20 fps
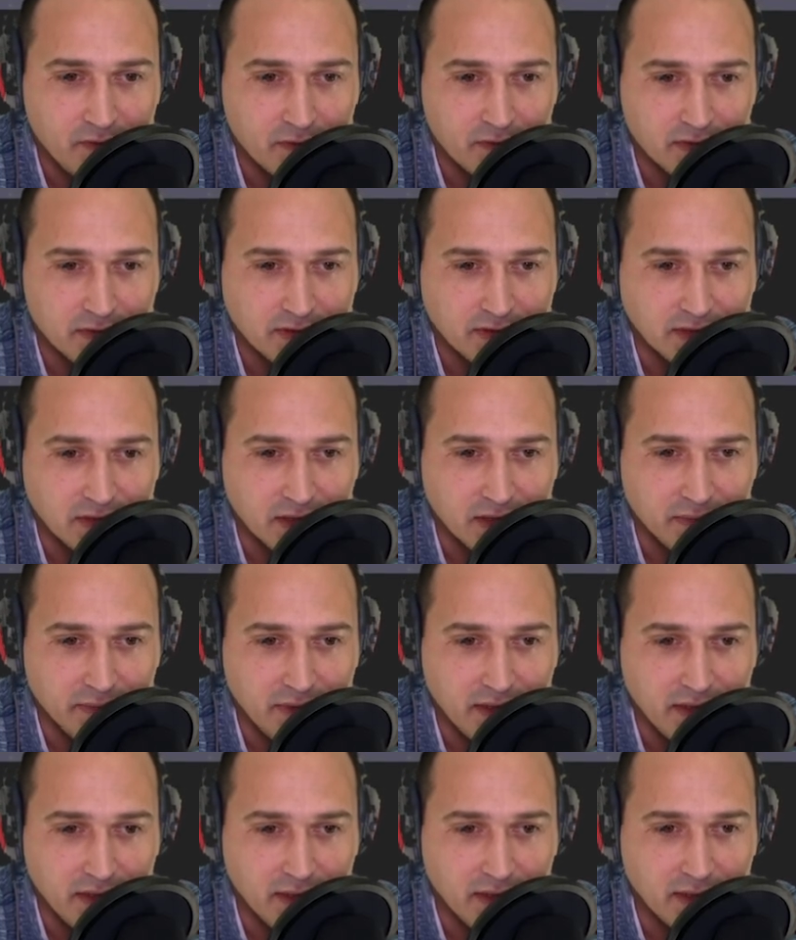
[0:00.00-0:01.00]
So this is gonna
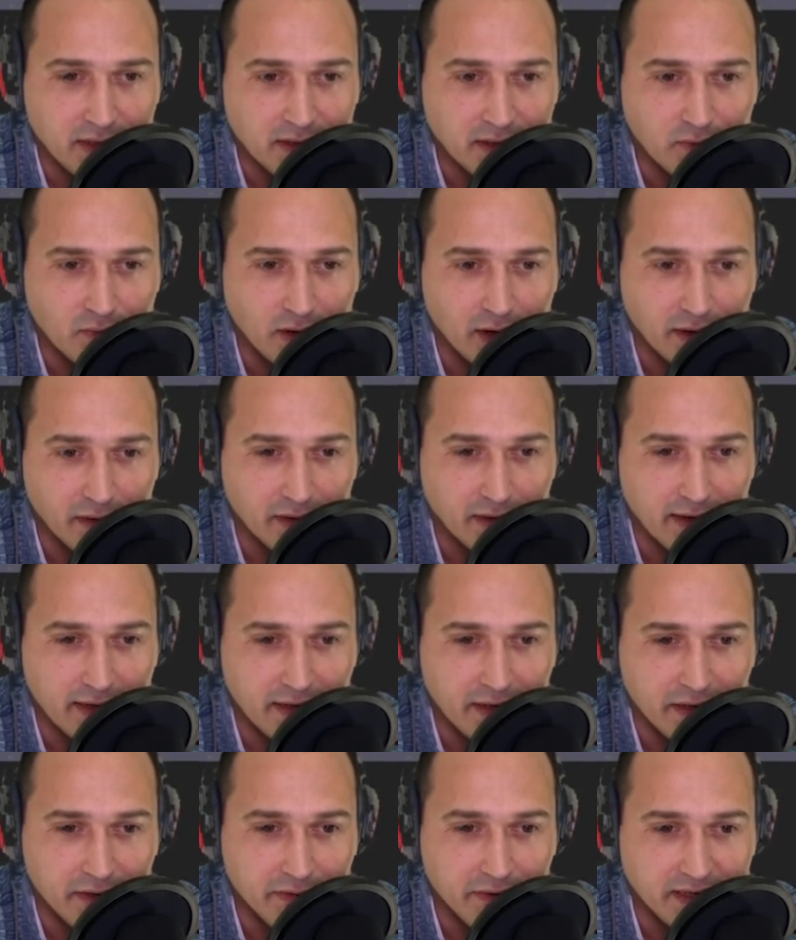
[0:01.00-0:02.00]
be 180
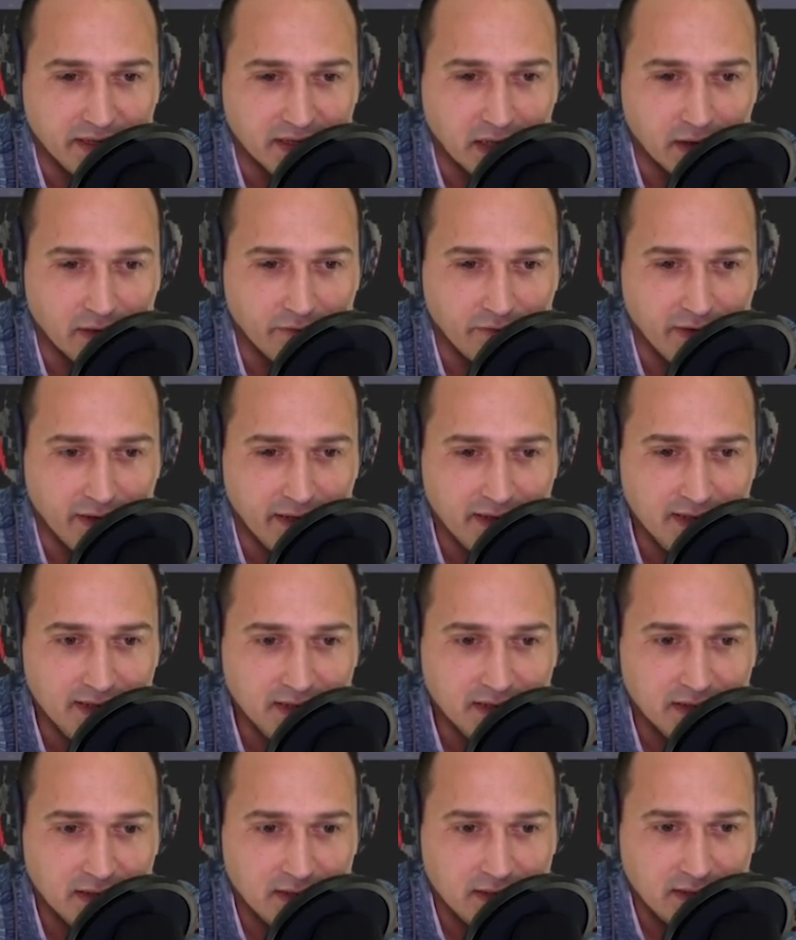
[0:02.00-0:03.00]
degrees out of
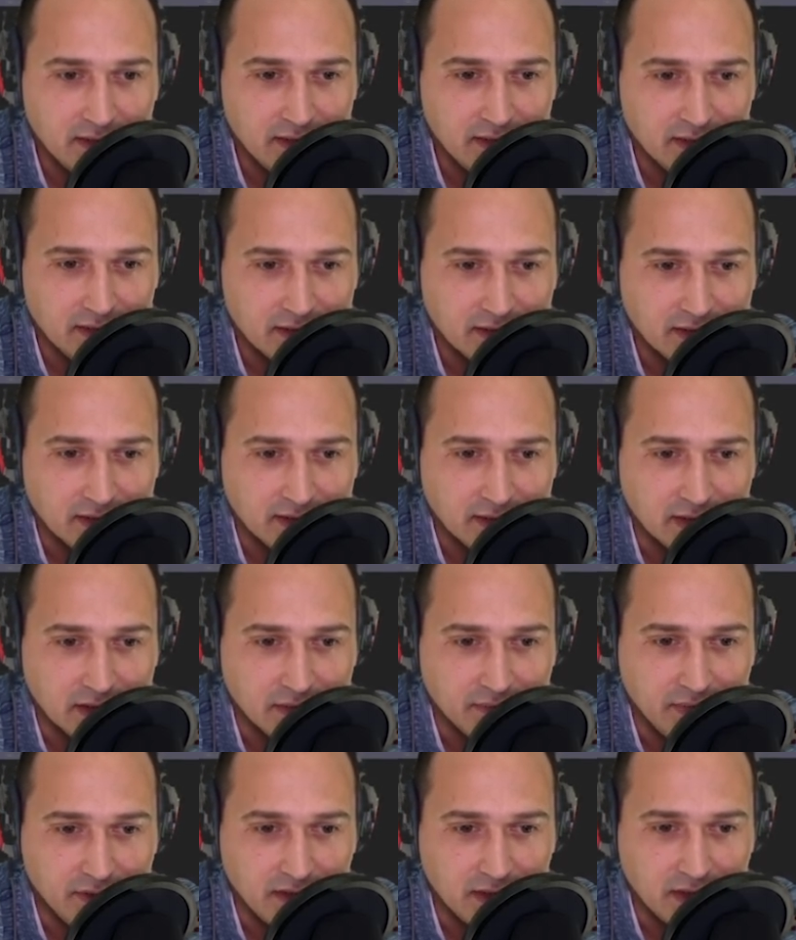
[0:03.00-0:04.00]
phase. This is
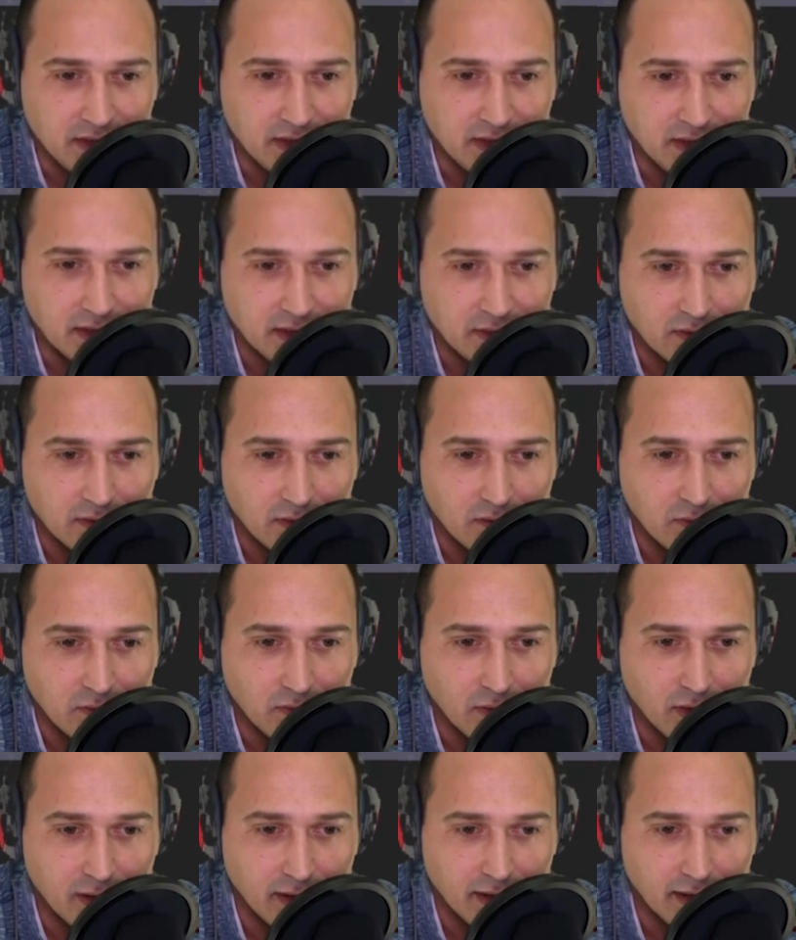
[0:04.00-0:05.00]
gonna be
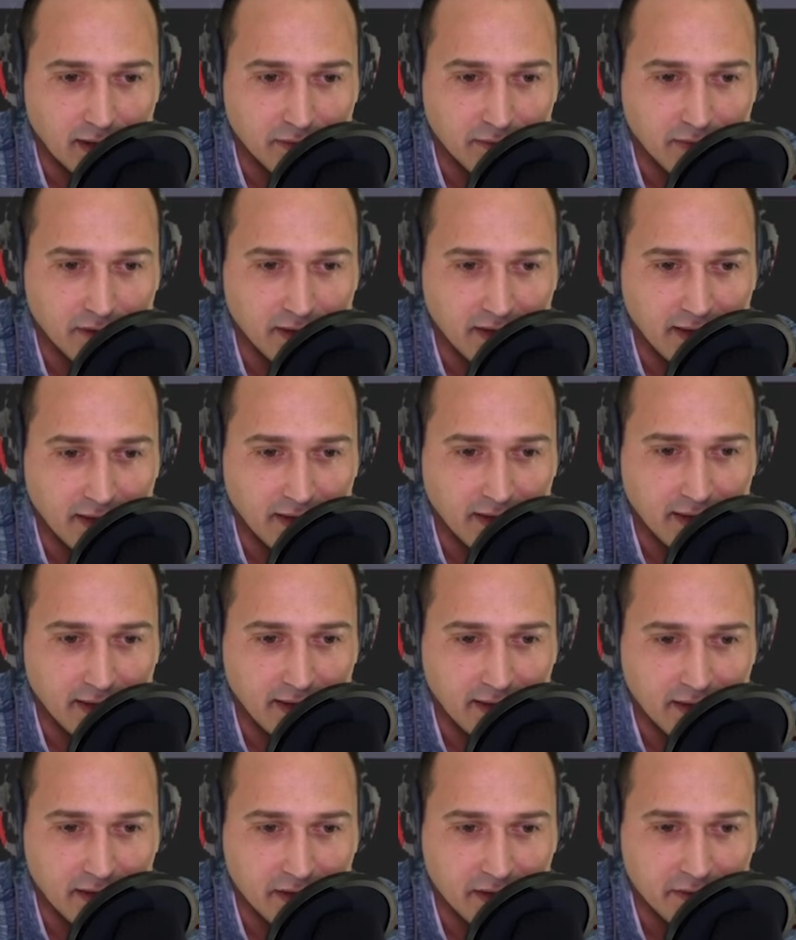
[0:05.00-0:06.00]

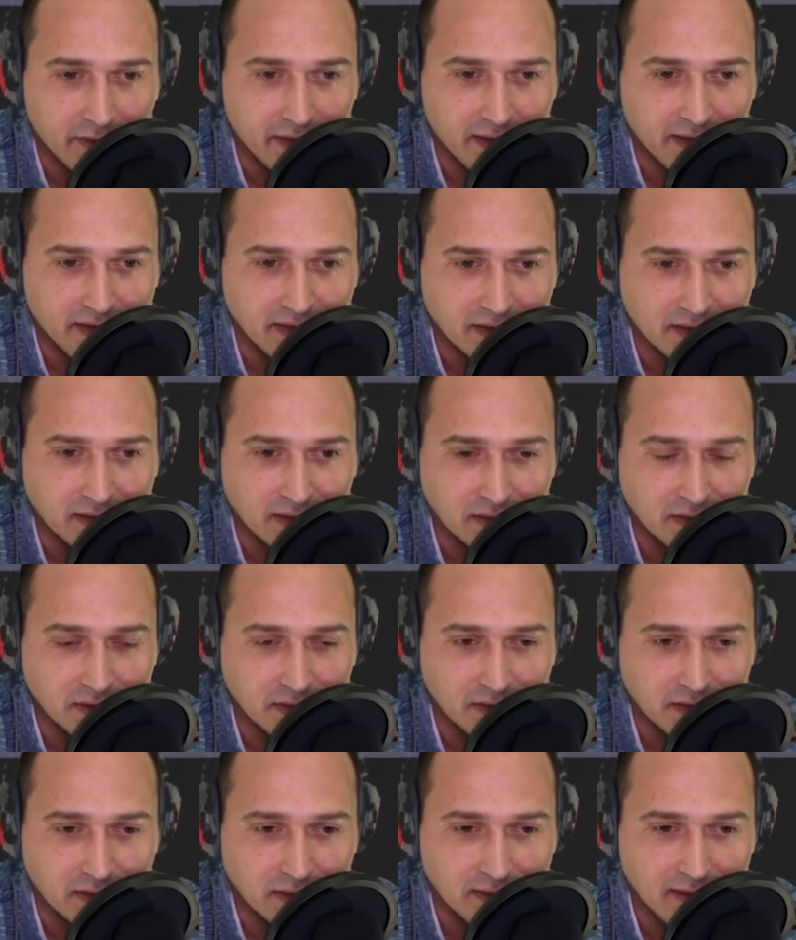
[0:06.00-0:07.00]
180 degrees
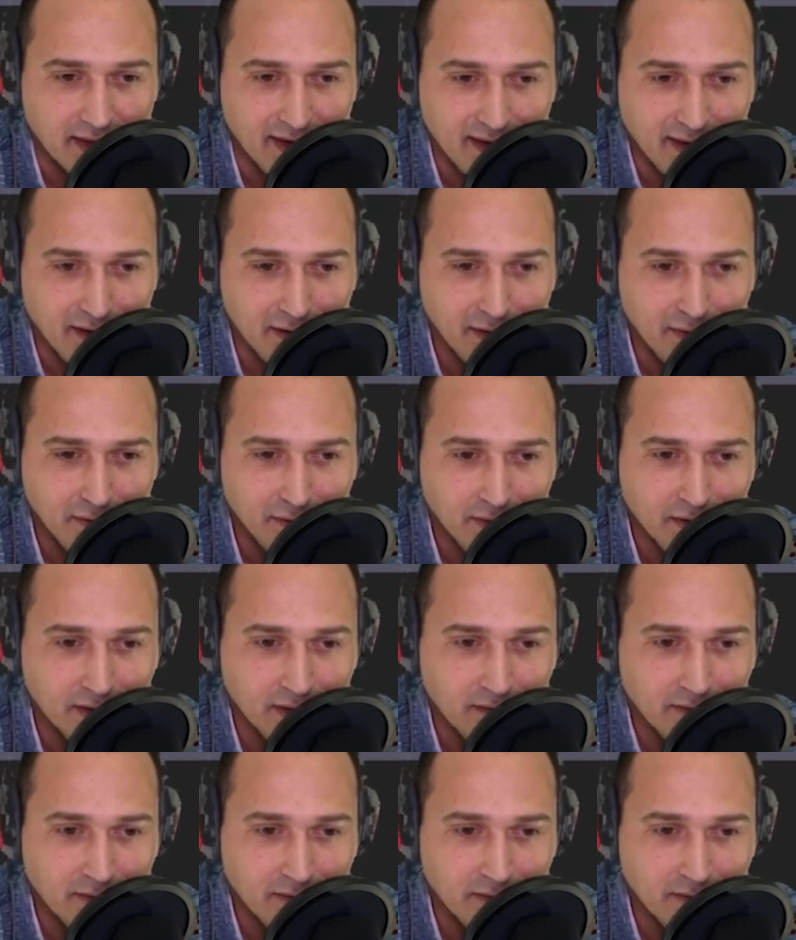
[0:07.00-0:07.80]
down.